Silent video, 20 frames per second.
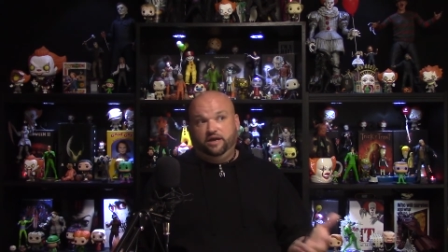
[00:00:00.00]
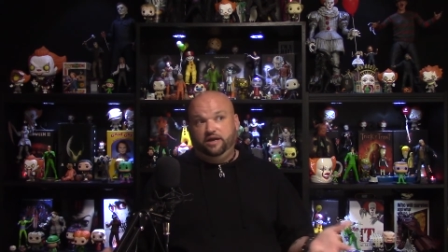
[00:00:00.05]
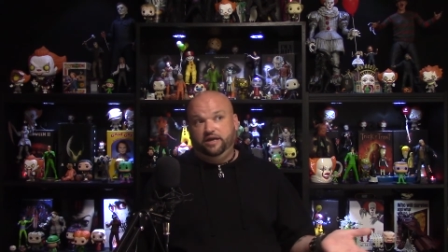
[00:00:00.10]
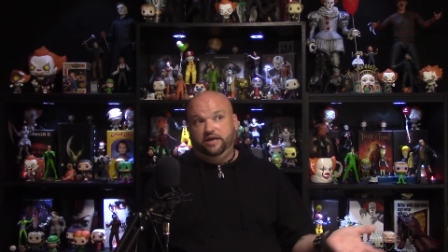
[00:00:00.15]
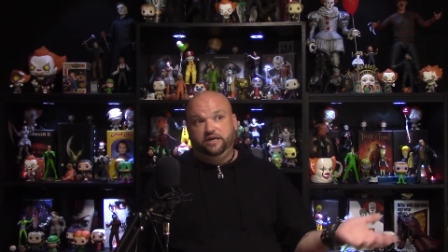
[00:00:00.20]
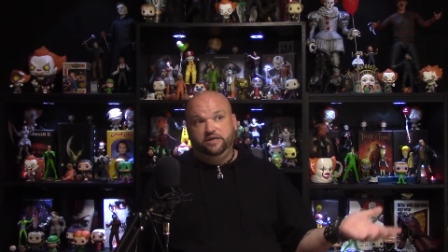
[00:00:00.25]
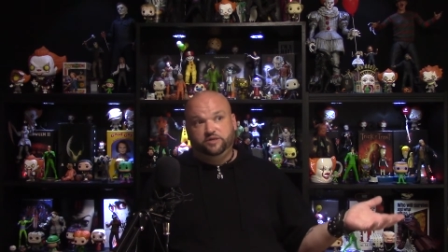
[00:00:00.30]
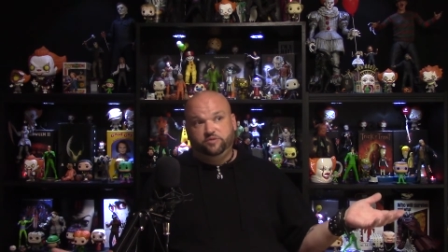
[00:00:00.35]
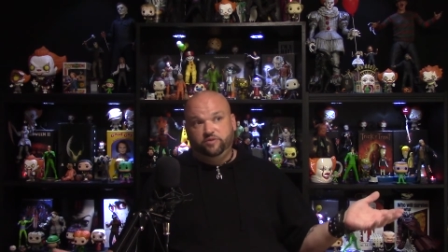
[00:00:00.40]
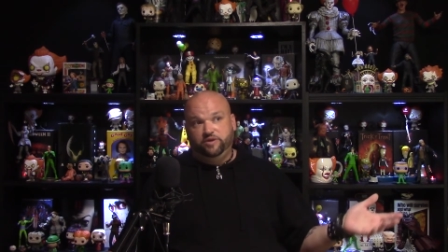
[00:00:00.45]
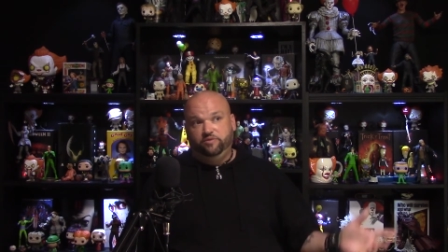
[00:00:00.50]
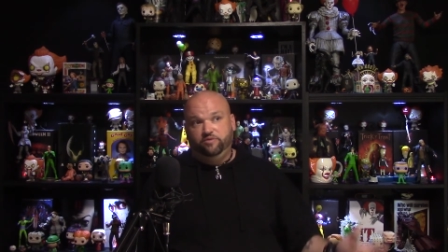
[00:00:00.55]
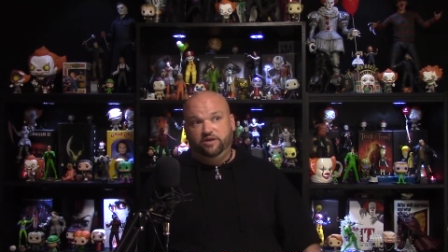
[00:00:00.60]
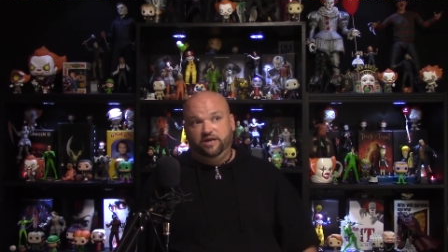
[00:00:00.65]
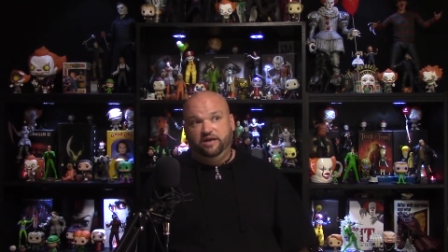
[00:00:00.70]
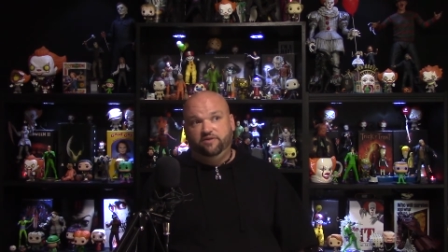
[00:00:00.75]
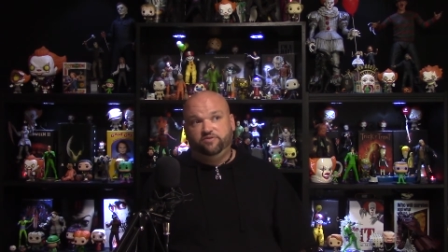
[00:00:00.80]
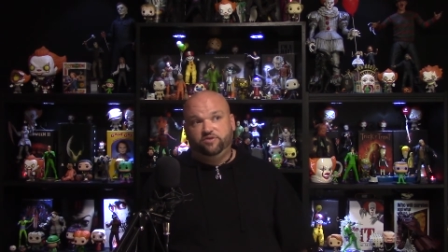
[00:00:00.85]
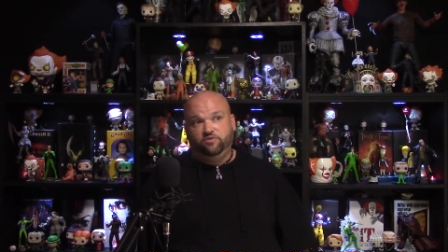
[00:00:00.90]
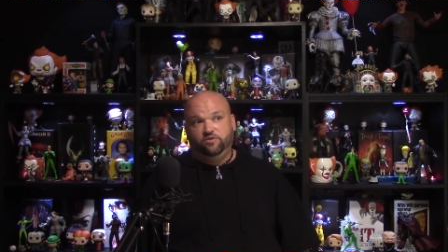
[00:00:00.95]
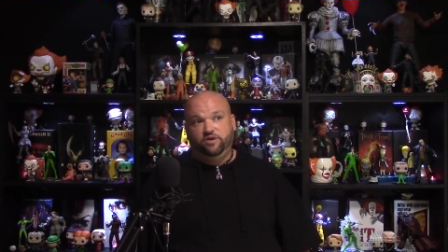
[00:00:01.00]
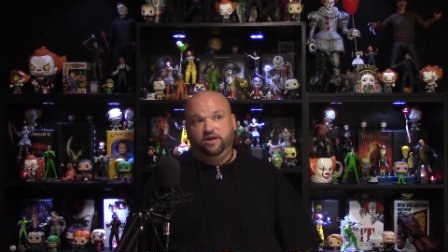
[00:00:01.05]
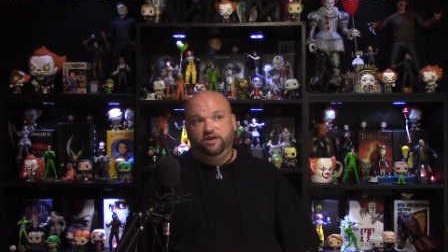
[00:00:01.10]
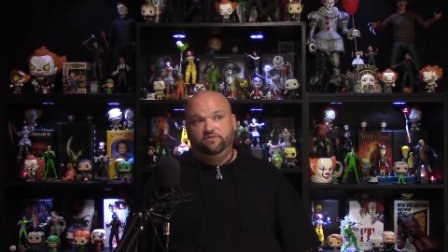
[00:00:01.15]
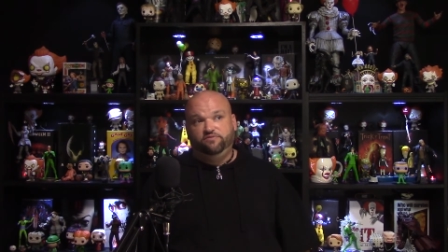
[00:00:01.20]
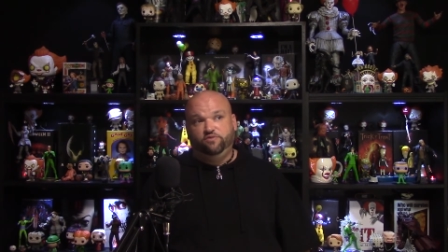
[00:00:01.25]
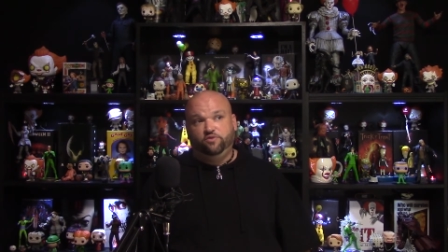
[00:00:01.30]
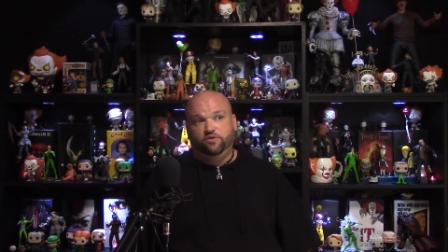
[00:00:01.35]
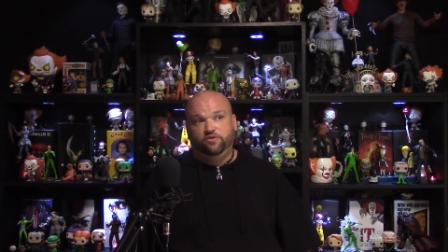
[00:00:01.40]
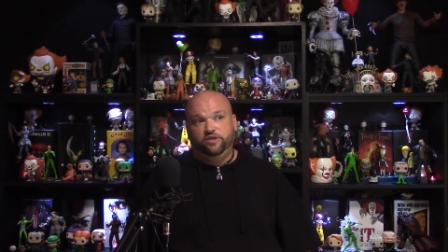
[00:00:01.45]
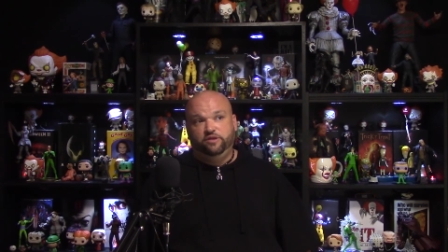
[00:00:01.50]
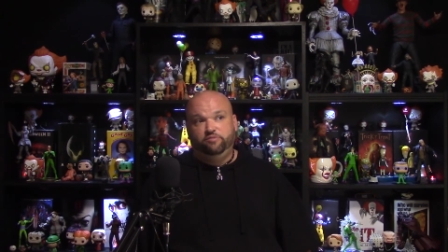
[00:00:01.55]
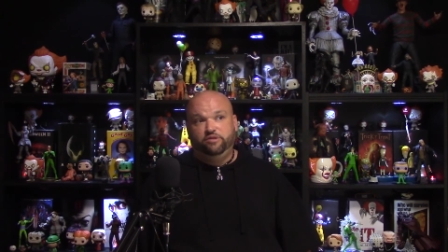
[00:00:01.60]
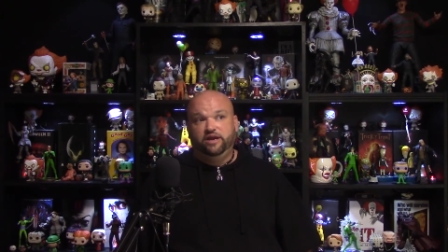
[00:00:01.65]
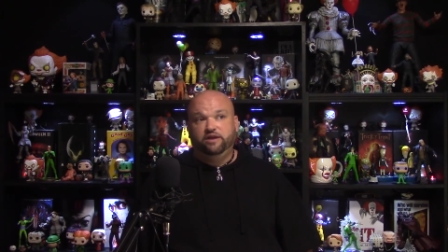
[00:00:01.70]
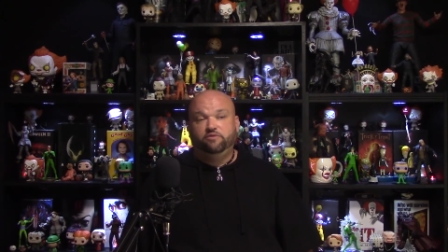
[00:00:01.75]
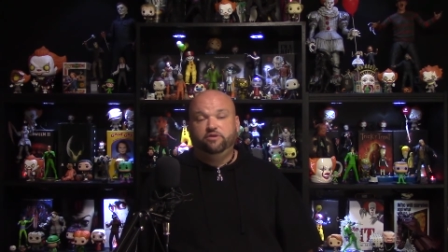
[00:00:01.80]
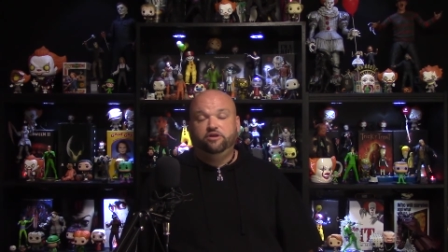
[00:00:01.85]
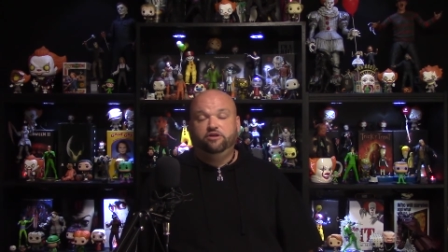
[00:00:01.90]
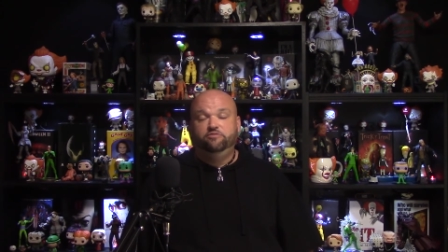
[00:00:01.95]
I guess we will have to wait for the
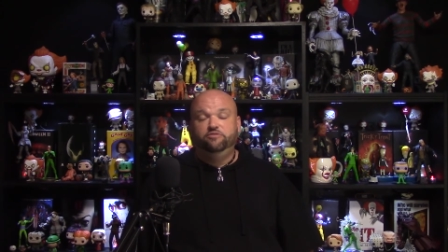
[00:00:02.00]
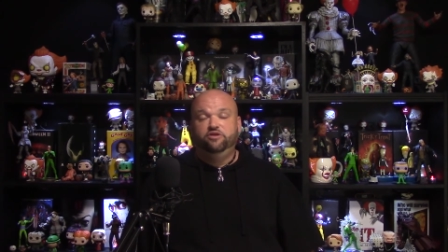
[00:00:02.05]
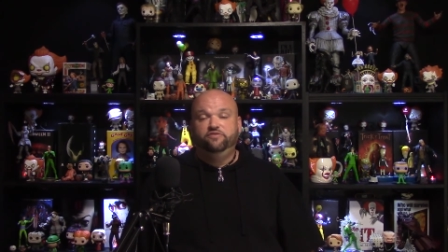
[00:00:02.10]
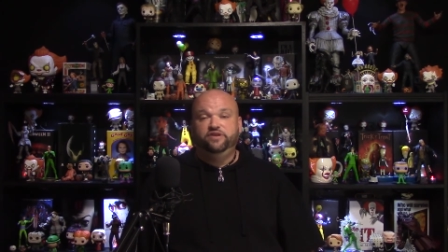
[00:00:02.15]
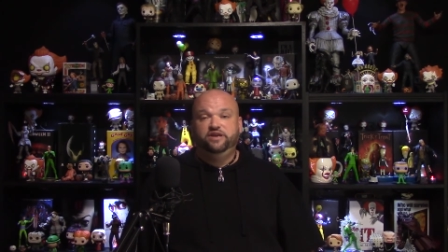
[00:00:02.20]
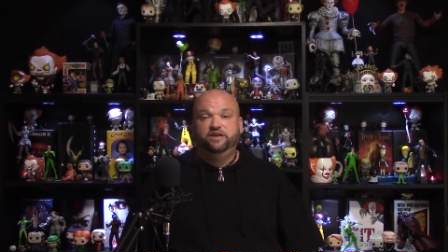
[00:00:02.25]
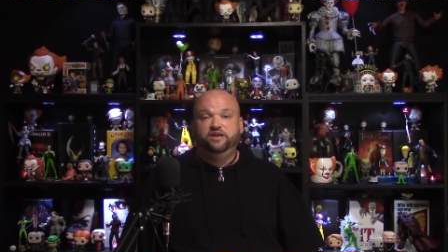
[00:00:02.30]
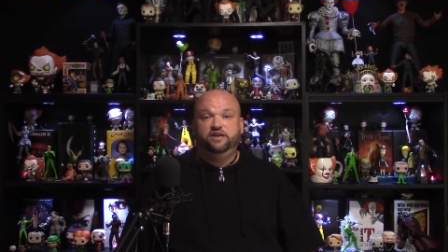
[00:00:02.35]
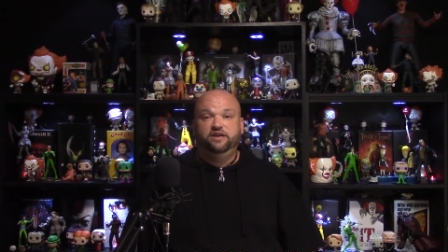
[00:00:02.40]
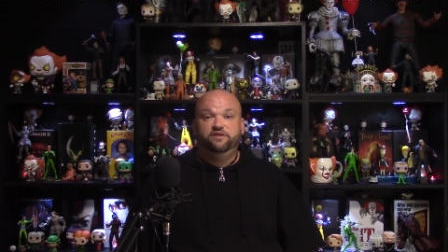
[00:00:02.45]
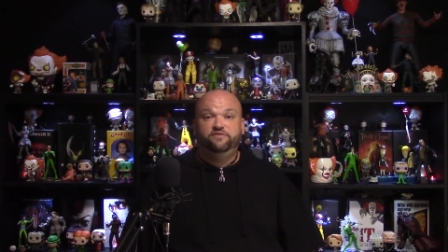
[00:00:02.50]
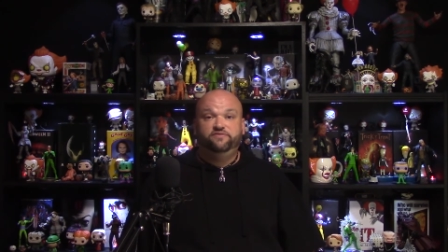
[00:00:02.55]
Black Widow movie